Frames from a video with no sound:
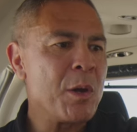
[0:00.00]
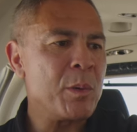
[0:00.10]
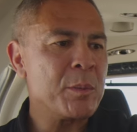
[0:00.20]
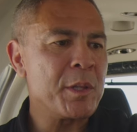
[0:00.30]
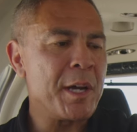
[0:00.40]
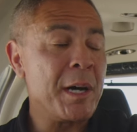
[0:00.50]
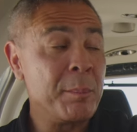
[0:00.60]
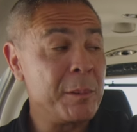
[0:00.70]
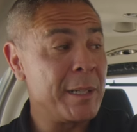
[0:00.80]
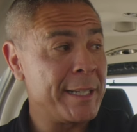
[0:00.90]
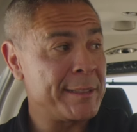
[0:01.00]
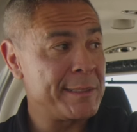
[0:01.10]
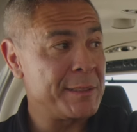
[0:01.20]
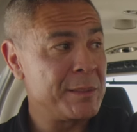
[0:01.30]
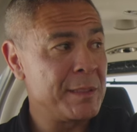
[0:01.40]
go in with a humble
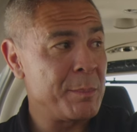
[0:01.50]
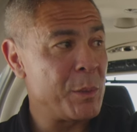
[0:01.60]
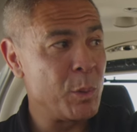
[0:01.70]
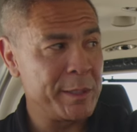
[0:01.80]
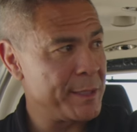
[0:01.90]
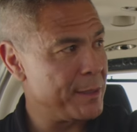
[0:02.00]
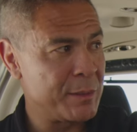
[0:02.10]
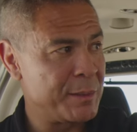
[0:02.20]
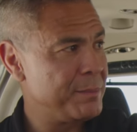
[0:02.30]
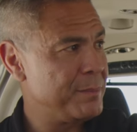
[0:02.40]
attitude and be willing to learn.